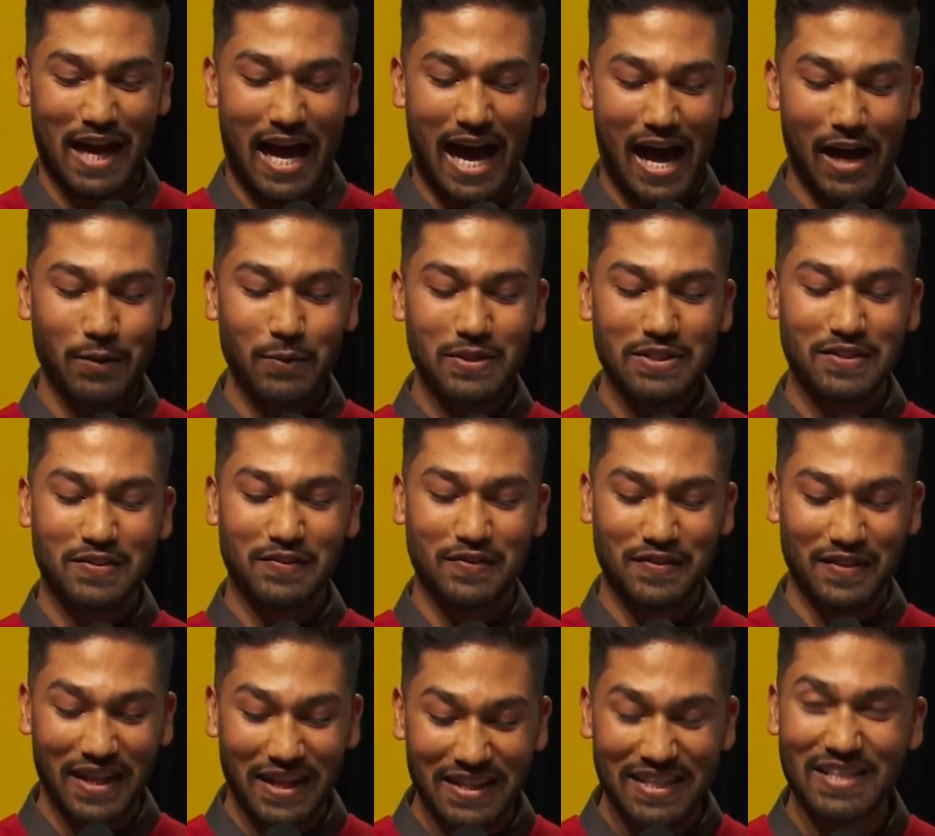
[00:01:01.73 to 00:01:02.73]
I was
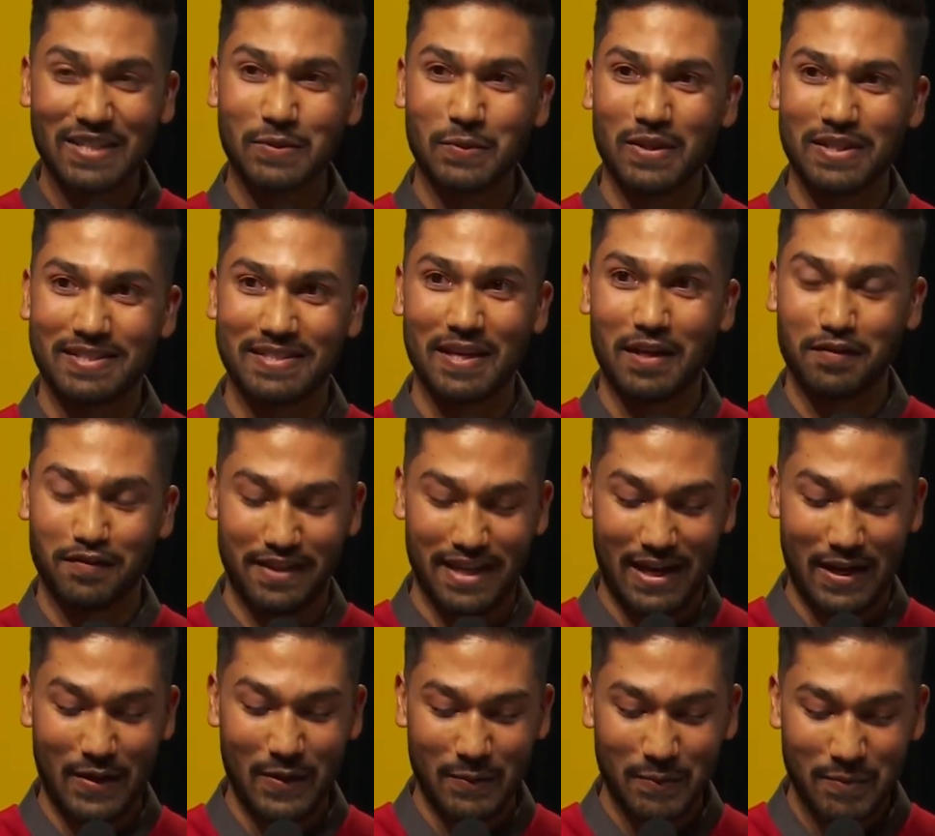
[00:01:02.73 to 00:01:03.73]
flooded with self
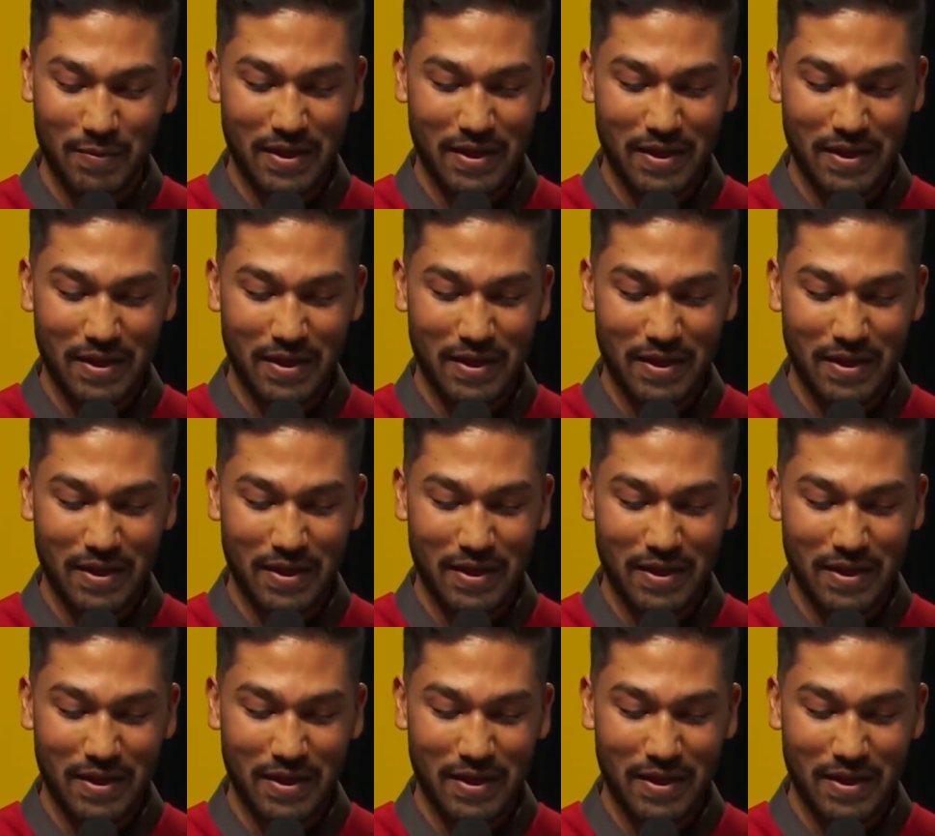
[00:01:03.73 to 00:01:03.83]
doubt.